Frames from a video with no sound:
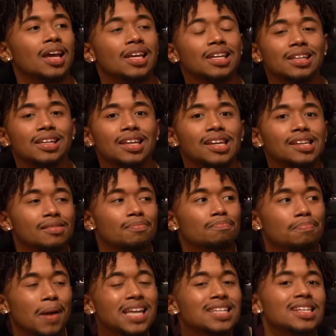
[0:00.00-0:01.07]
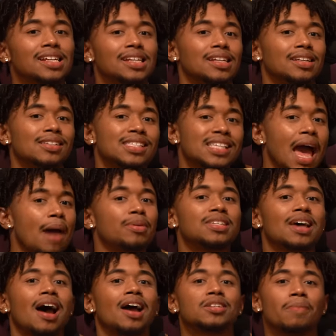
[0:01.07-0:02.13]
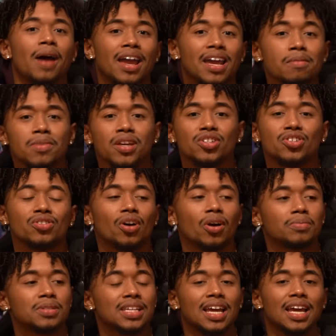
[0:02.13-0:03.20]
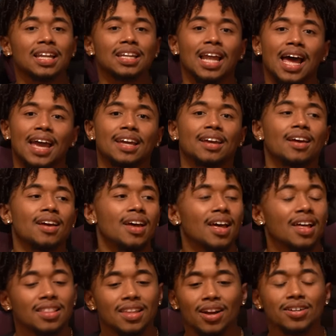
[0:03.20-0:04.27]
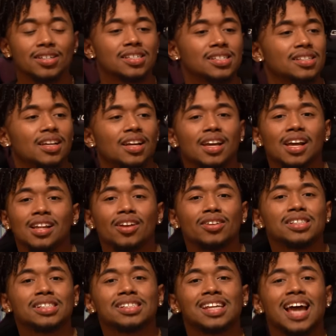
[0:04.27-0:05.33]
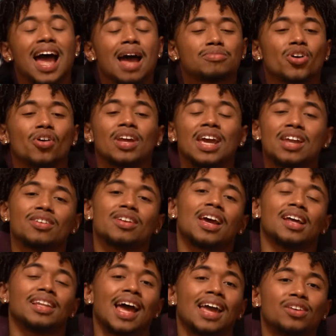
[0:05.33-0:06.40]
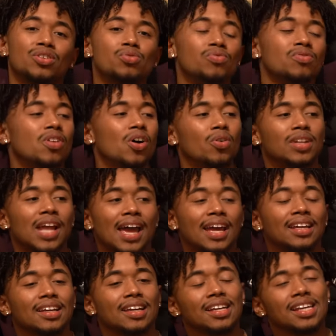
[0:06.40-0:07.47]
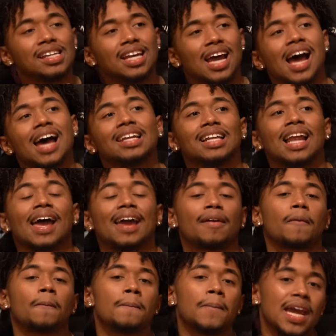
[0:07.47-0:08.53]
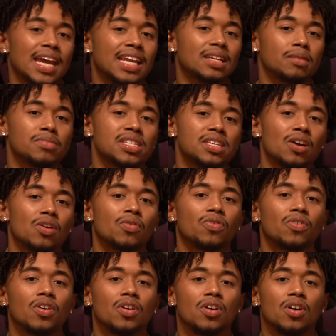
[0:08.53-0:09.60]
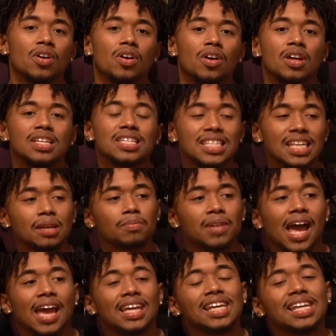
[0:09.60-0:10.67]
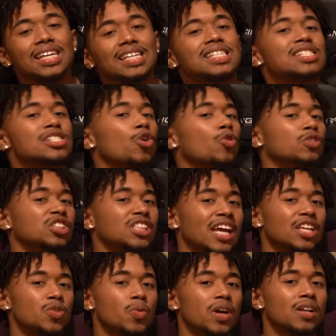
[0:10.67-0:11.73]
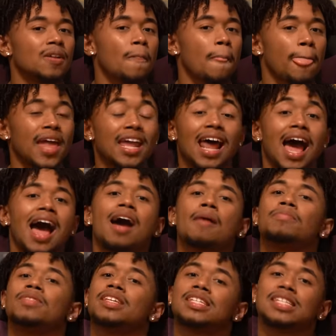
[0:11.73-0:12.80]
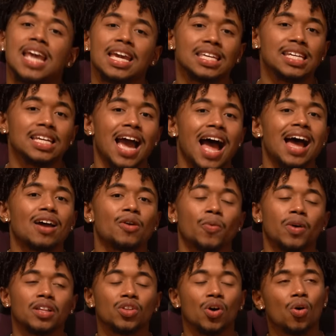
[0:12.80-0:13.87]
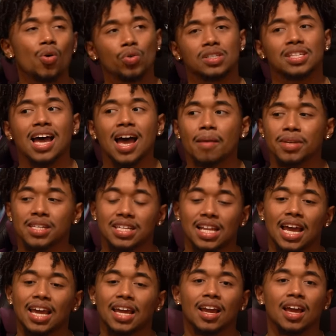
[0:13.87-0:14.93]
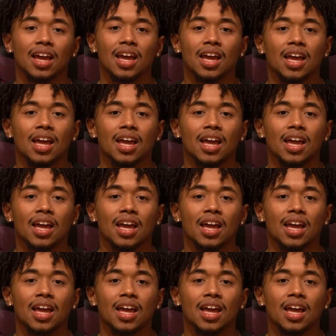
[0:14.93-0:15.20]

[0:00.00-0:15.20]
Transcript: He basically sabotaged my image. You know what I'm saying? Like, there's there's times on the internet like you know like he kind of like made himself seem like he's so genuine and I'm the snaky guy when the whole time is like